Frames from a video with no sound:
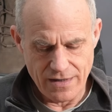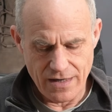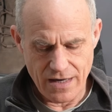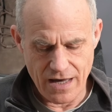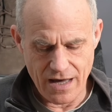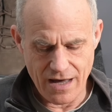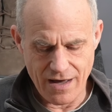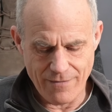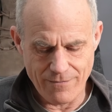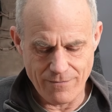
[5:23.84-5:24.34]

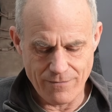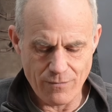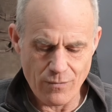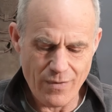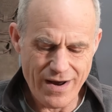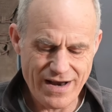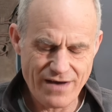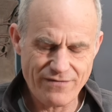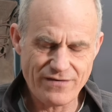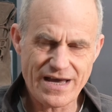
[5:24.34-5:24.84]

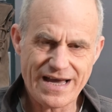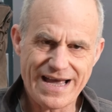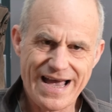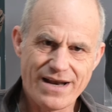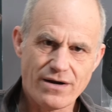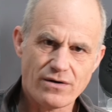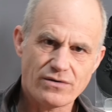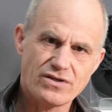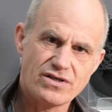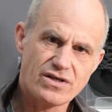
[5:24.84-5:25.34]
whenever you get
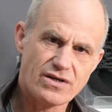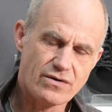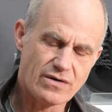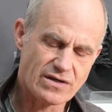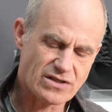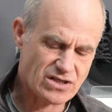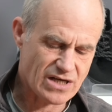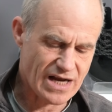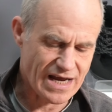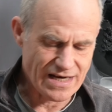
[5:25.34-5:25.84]
onto a
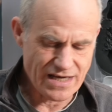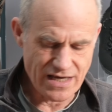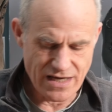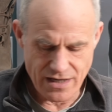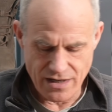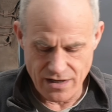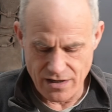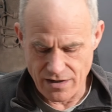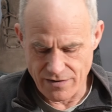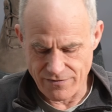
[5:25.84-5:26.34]

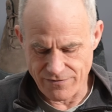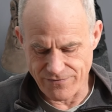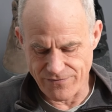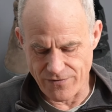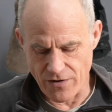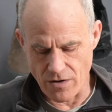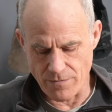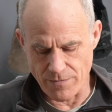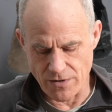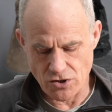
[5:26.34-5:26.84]
slightly
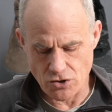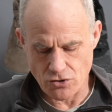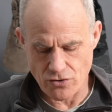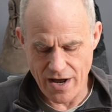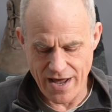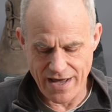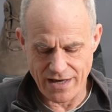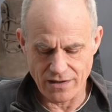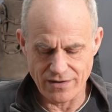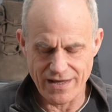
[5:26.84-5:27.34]
firmer
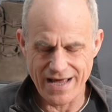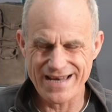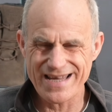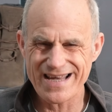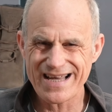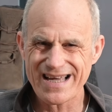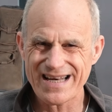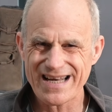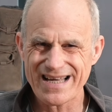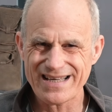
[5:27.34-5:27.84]
trail, then
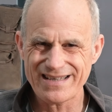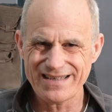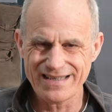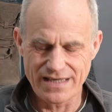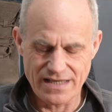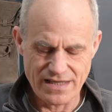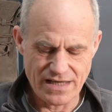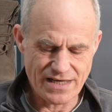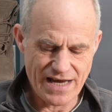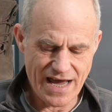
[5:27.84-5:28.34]

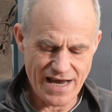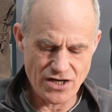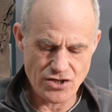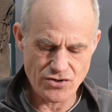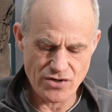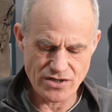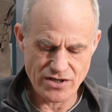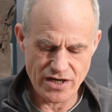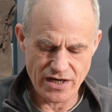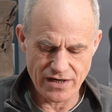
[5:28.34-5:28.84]
the
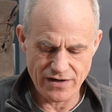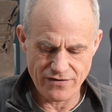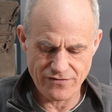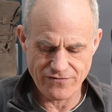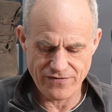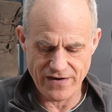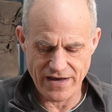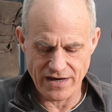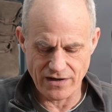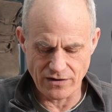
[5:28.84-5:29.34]
danger is you're gonna
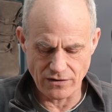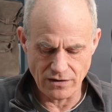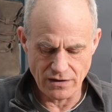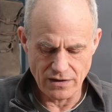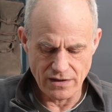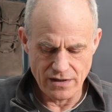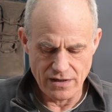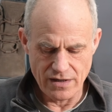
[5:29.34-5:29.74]
feel